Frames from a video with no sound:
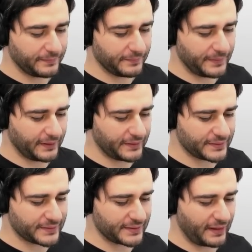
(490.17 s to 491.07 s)

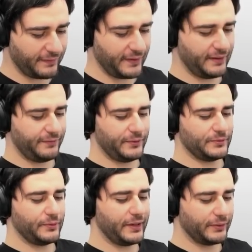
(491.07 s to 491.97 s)
because even if you
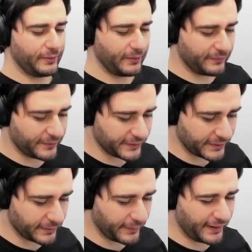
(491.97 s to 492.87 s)
try to go
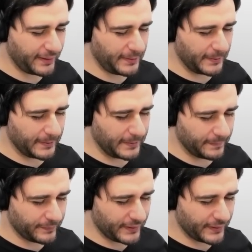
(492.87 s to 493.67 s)
further away or